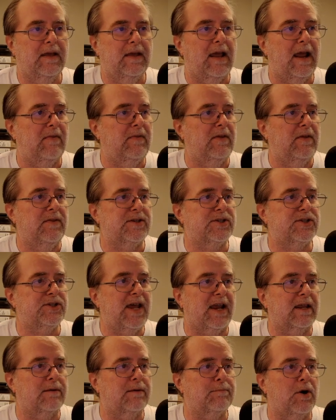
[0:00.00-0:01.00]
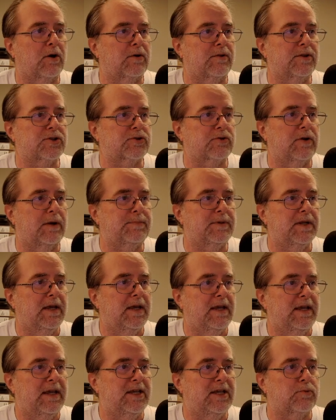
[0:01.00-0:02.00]
And then this second part of the script
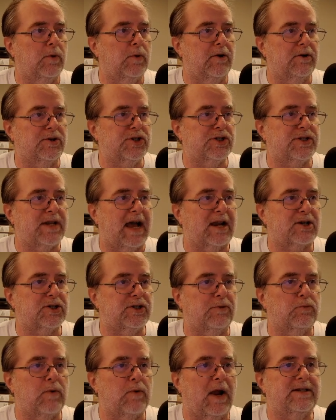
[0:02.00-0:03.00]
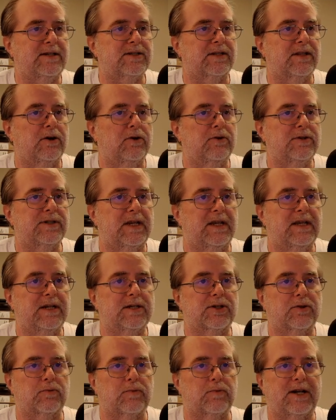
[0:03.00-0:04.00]
is where it just actually writes those
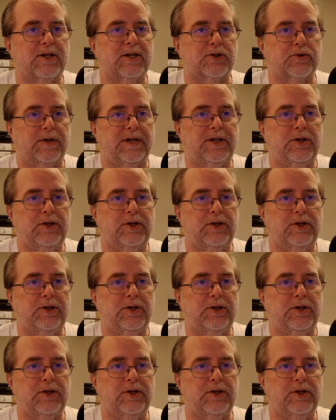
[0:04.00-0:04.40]
into the registry.